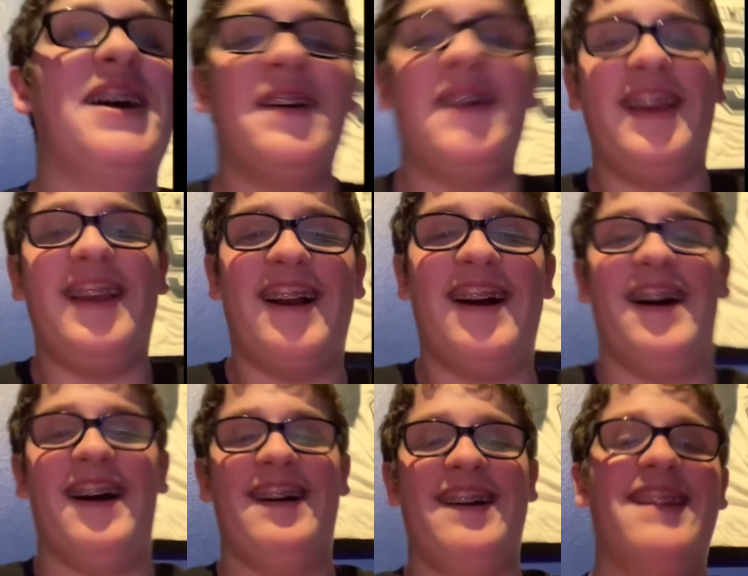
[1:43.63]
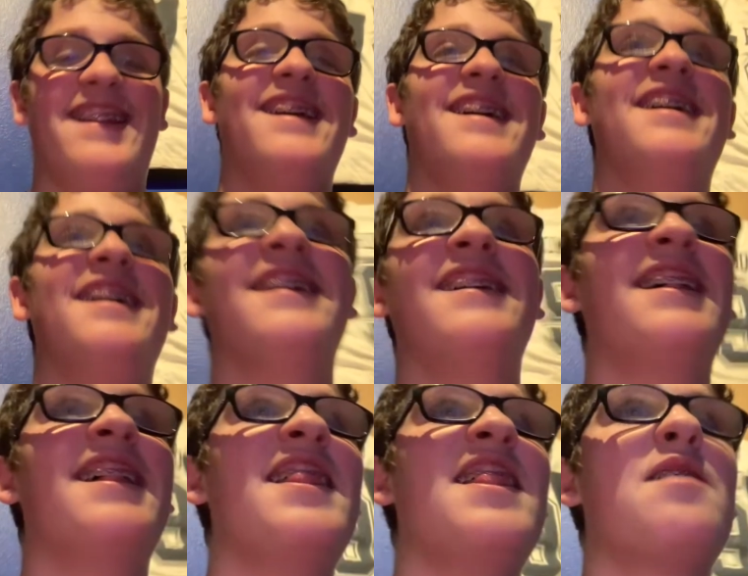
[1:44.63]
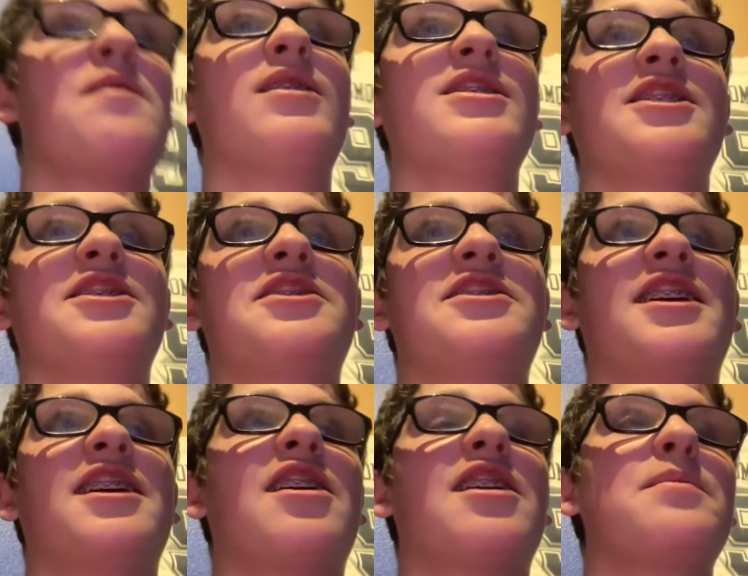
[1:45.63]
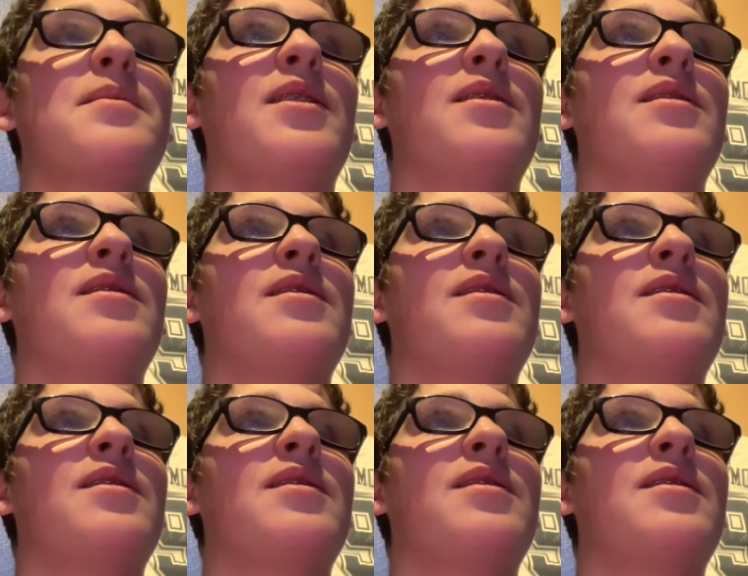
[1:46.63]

going on? Watch Undertaker come out.